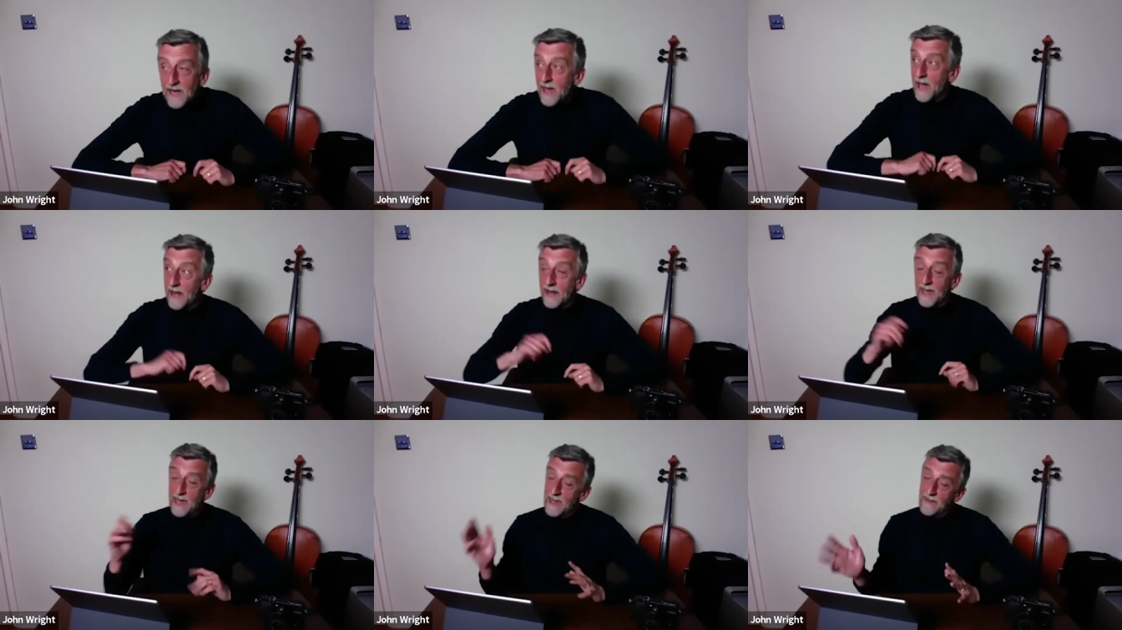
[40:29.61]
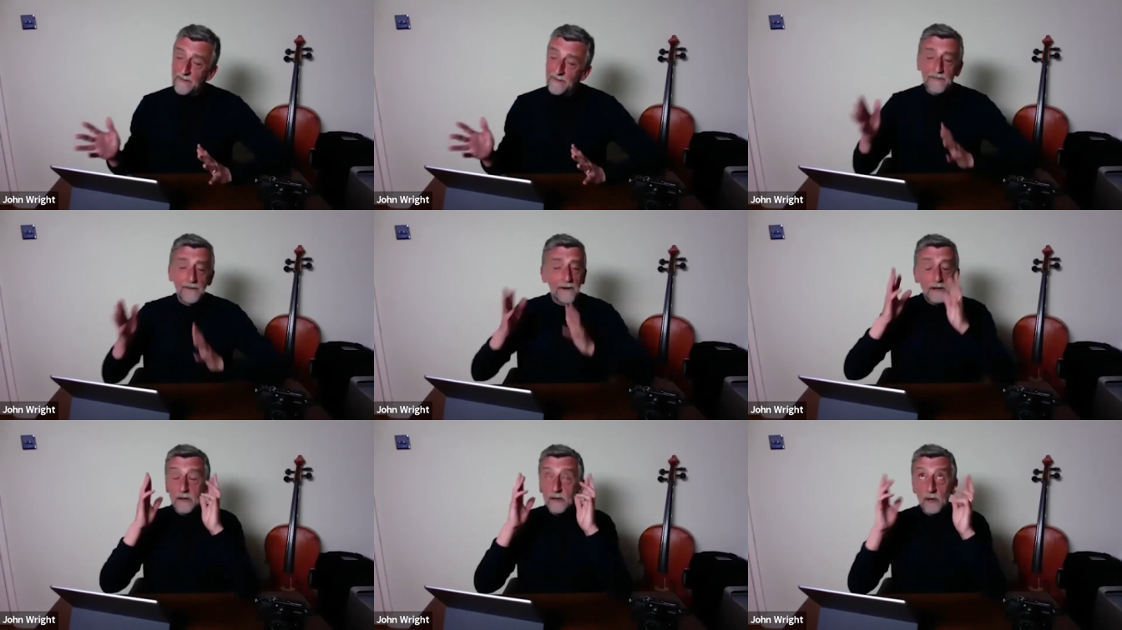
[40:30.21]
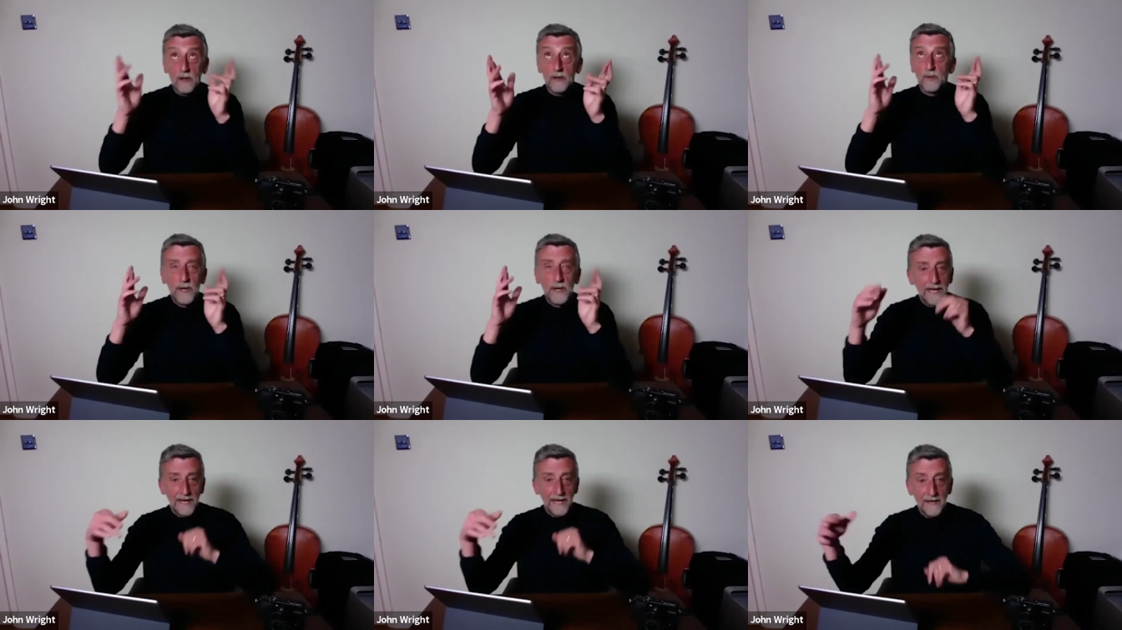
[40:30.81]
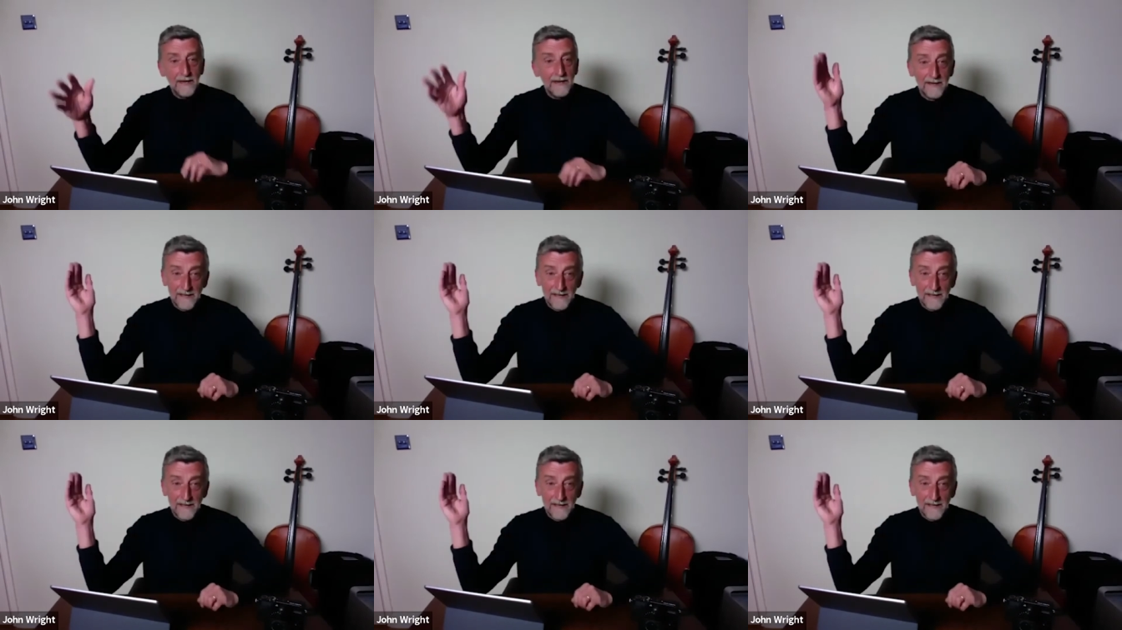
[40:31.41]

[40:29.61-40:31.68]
And if, God willing,